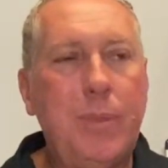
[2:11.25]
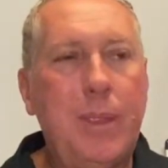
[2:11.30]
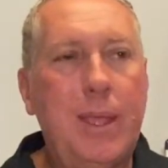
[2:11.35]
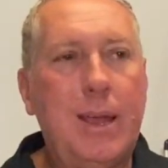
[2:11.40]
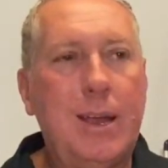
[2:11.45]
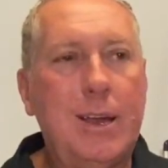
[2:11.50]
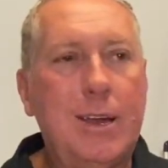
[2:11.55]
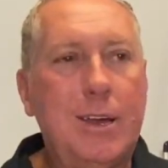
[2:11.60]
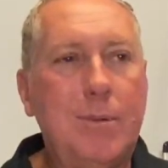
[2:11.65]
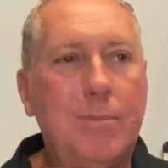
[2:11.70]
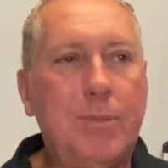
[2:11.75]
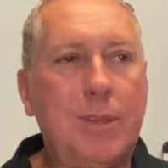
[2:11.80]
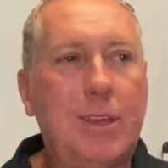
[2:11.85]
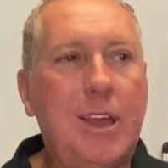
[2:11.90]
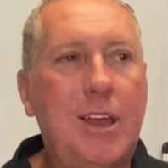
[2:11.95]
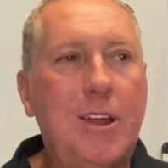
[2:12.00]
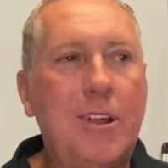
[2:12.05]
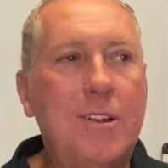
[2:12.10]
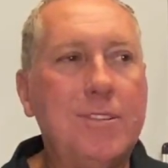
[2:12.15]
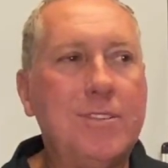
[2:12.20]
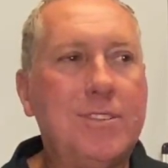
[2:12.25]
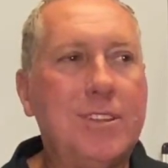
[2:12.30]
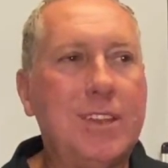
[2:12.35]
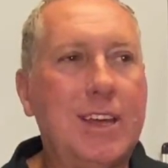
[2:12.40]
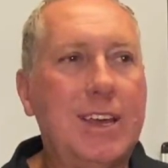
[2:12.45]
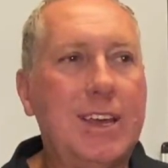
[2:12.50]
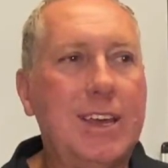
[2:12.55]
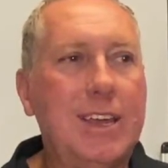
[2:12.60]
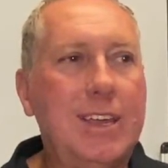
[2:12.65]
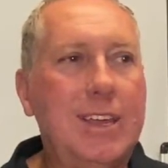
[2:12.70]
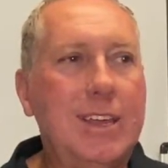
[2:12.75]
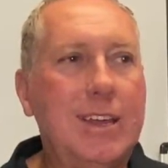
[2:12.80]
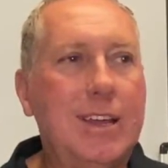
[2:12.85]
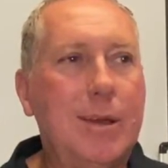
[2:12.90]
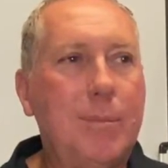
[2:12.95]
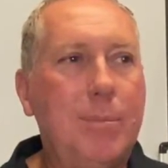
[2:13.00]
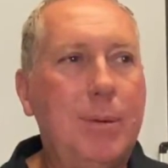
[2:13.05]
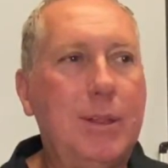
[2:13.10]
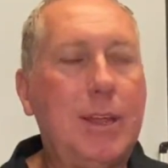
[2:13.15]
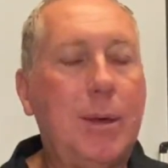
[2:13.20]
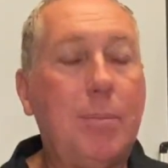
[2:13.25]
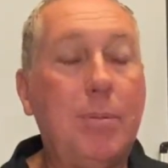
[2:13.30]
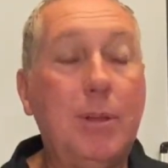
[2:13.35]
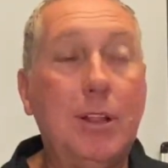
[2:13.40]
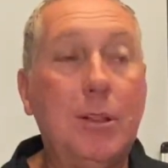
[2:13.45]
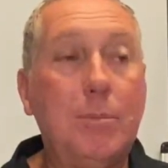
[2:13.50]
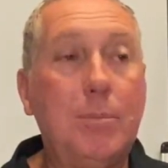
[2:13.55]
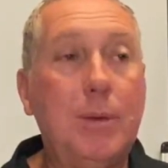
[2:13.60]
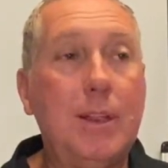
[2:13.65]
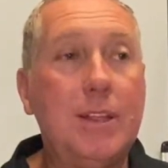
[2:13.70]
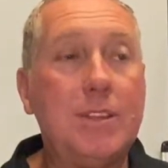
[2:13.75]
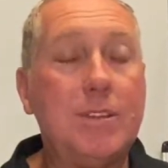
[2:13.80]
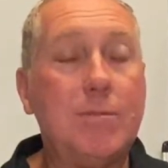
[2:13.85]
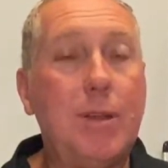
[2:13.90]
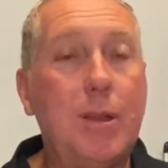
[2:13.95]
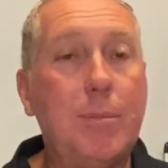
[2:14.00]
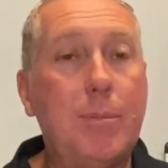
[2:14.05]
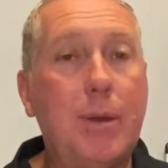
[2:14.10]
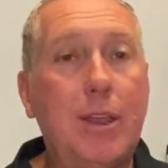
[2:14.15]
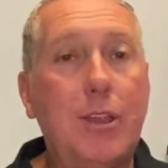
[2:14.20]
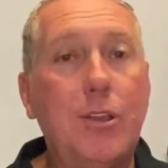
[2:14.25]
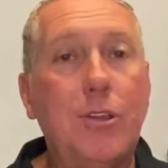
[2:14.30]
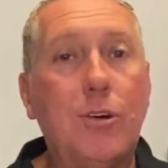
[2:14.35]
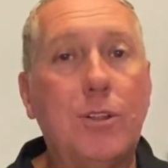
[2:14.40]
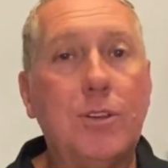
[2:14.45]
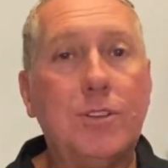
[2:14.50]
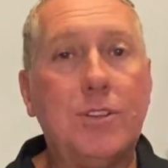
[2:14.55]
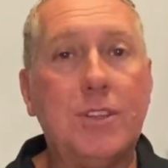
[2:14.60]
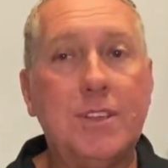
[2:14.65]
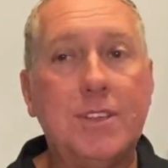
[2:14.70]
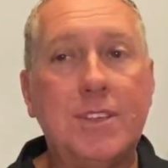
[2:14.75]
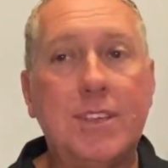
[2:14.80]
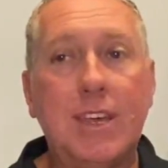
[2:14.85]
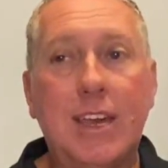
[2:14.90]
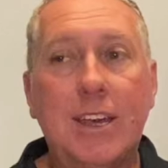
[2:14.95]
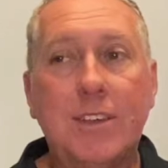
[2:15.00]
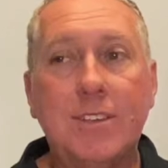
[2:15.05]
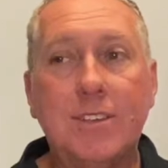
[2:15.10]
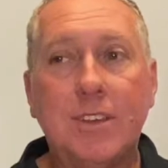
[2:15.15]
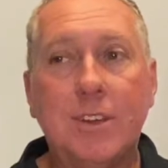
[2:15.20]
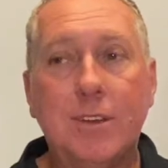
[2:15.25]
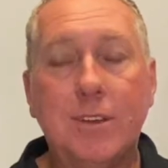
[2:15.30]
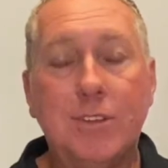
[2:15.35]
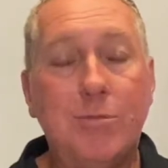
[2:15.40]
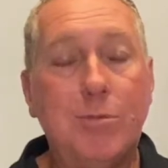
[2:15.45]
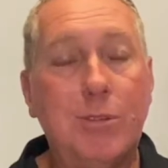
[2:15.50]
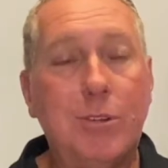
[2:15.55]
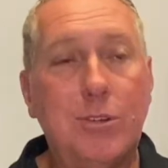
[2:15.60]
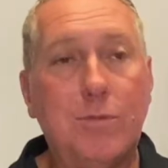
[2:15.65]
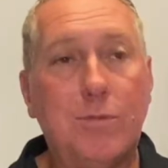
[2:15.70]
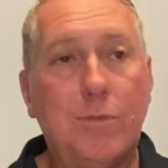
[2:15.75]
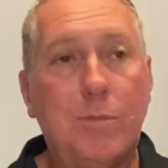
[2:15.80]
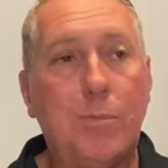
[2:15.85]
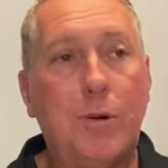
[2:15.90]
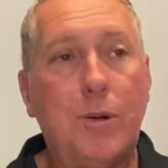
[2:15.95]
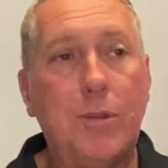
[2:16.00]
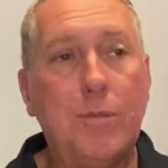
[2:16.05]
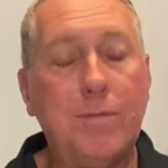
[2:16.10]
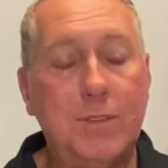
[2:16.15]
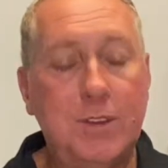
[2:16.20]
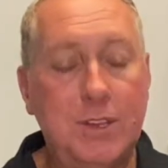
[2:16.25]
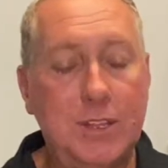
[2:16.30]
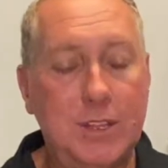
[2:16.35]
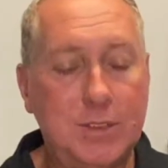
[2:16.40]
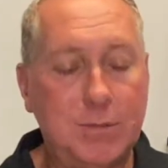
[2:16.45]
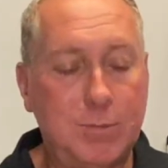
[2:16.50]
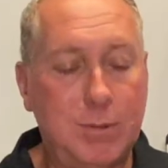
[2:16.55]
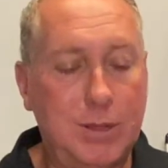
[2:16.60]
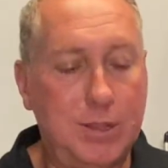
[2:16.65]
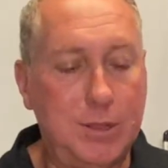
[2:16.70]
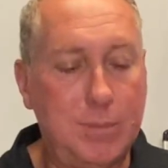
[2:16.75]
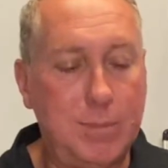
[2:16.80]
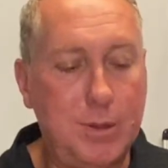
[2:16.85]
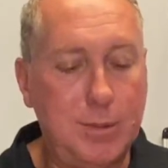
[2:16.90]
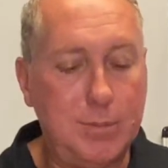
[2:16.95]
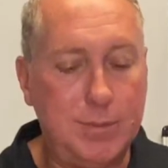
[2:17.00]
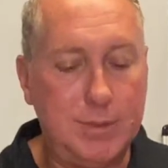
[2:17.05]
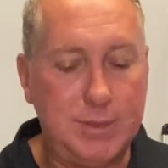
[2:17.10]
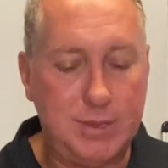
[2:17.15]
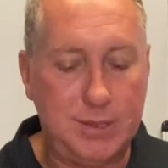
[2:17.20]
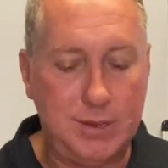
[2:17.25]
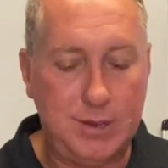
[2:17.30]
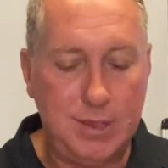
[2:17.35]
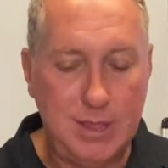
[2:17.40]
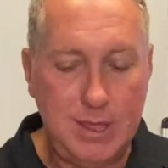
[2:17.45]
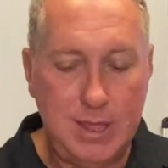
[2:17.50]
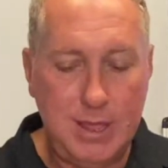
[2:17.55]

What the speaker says: the current today picked up a little bit. It's around about a knot to the south, so it's really good for bottom fishing as well at the moment. So,